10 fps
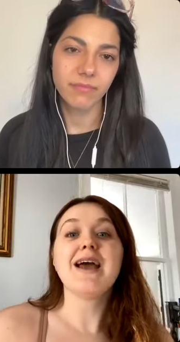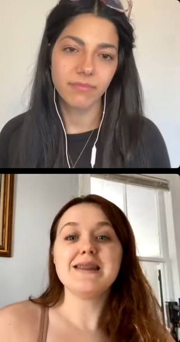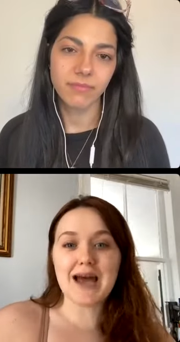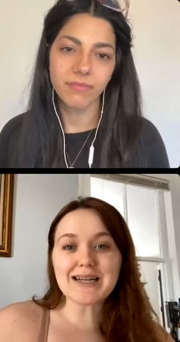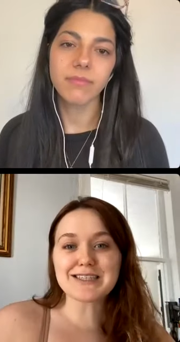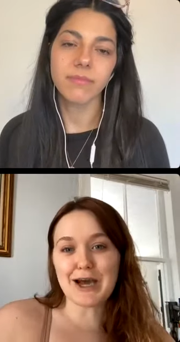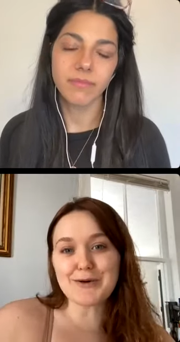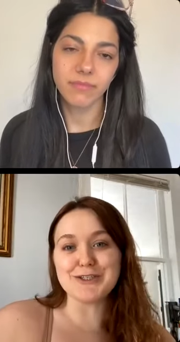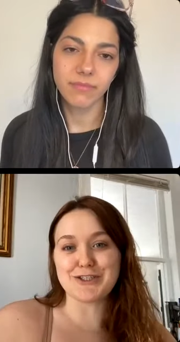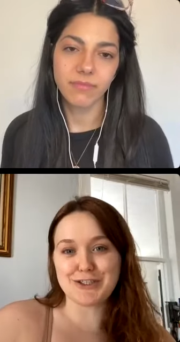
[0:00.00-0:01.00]
Speaker 1: And that's
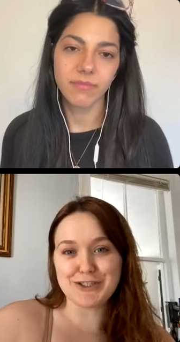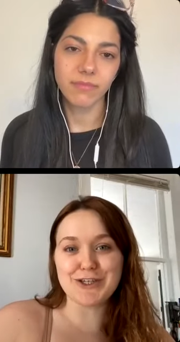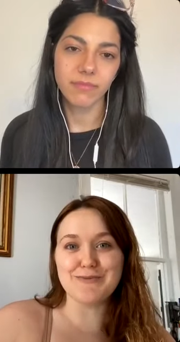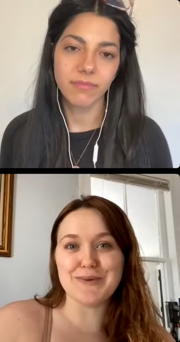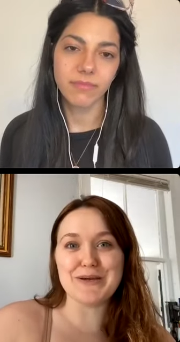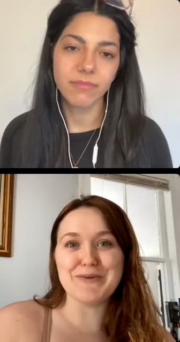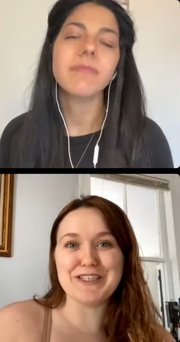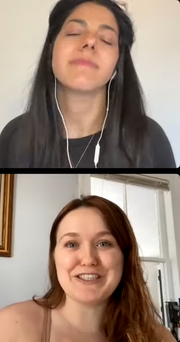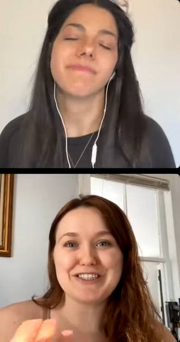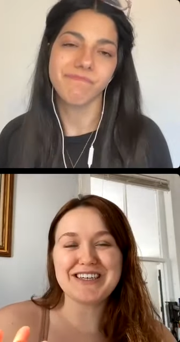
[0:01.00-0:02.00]
how it should be. We
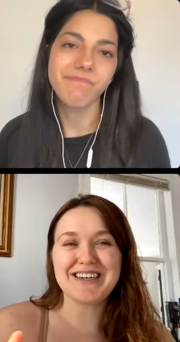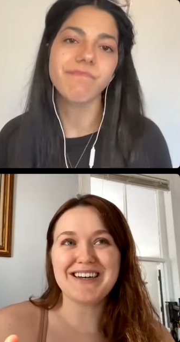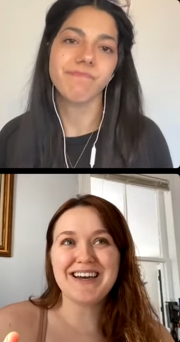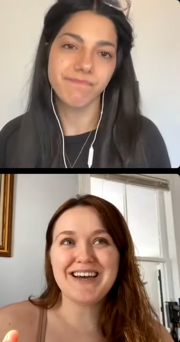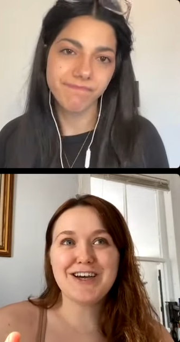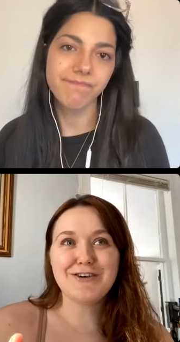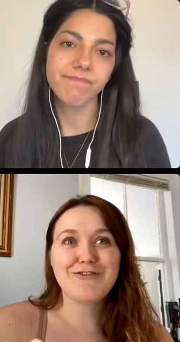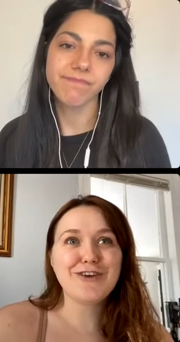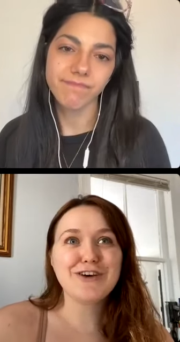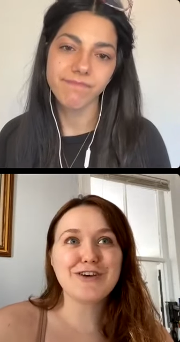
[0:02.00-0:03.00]
should mm-hmm.
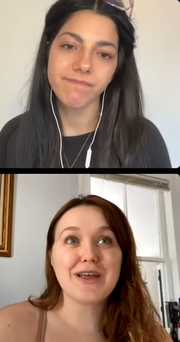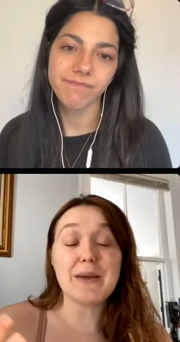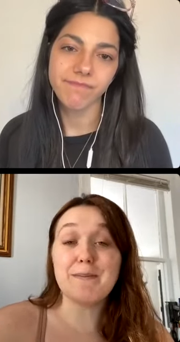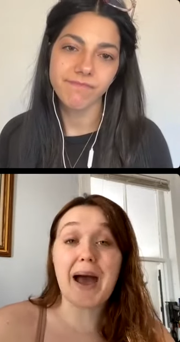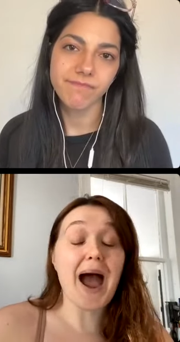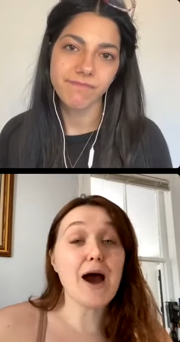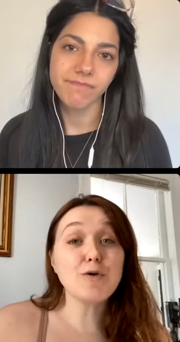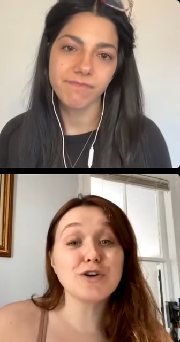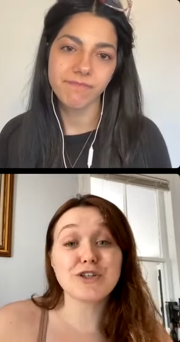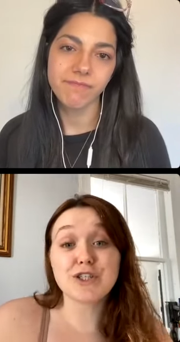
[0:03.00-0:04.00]
feel empowered
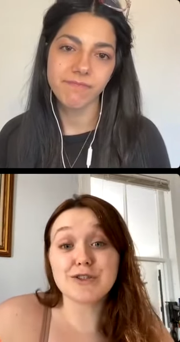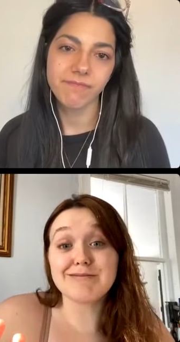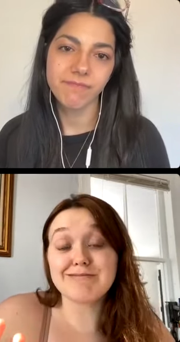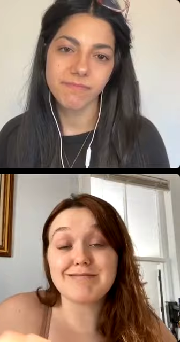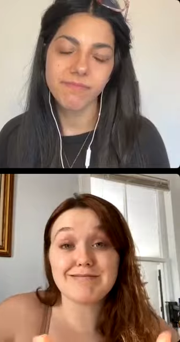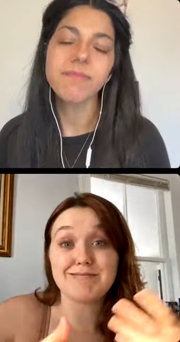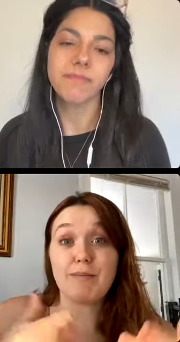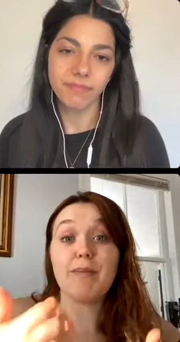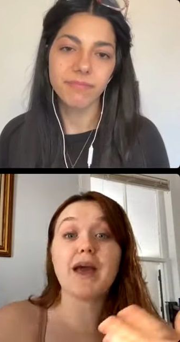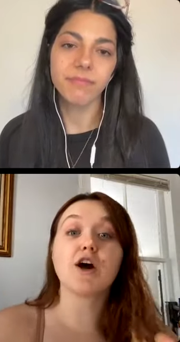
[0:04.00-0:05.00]
to
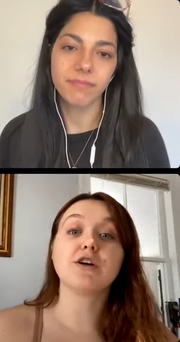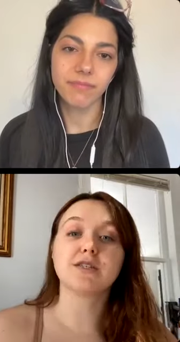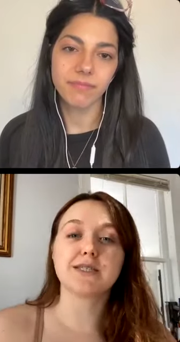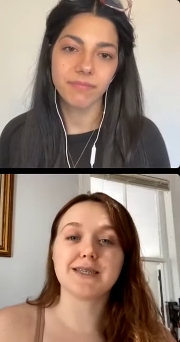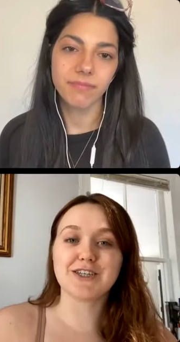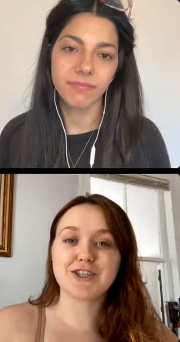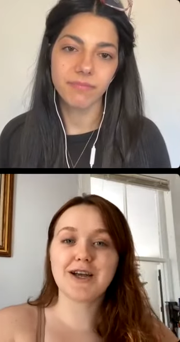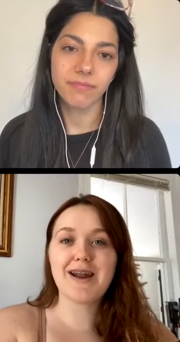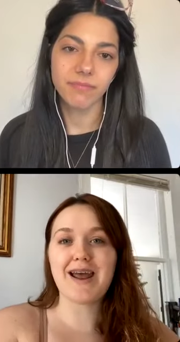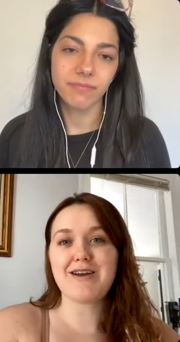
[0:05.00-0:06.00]
make our
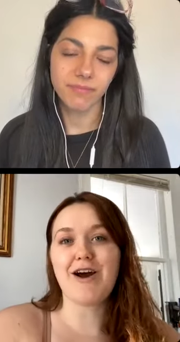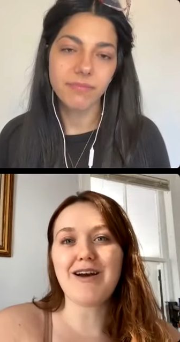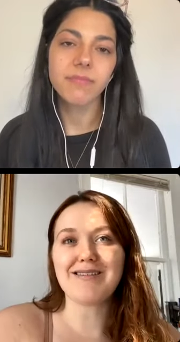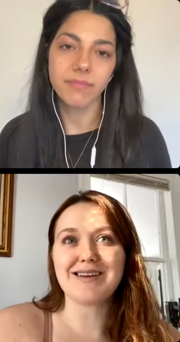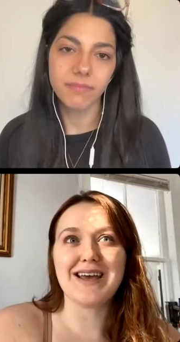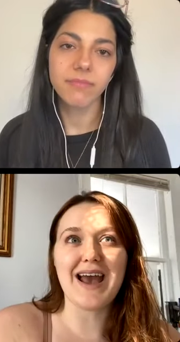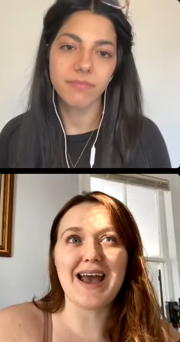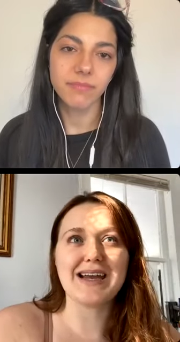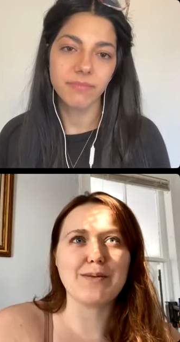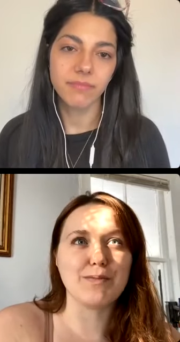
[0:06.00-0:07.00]
decision and not get
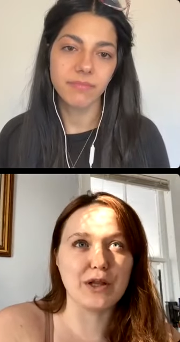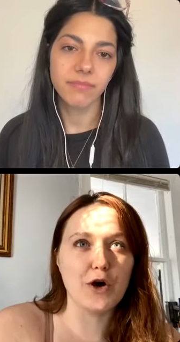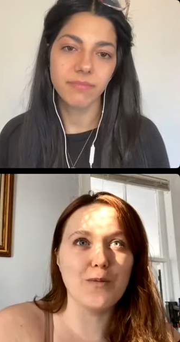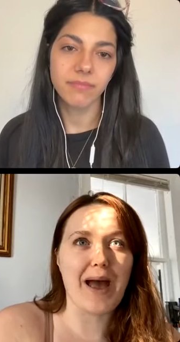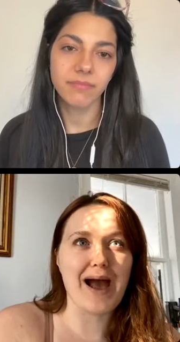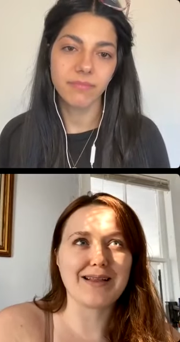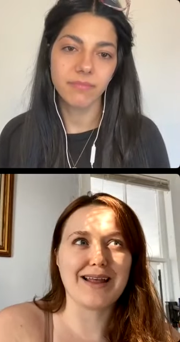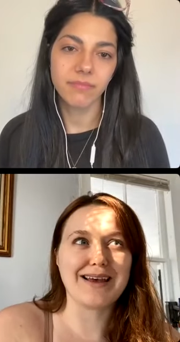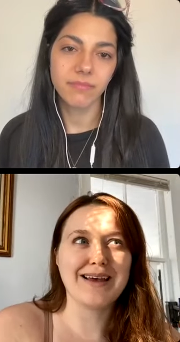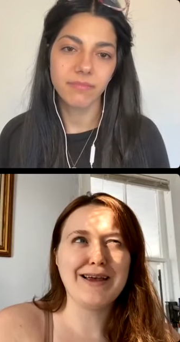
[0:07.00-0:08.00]
any blowback.
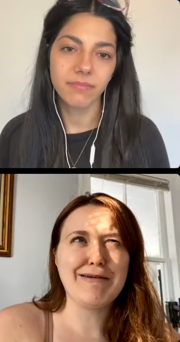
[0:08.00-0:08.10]
Like,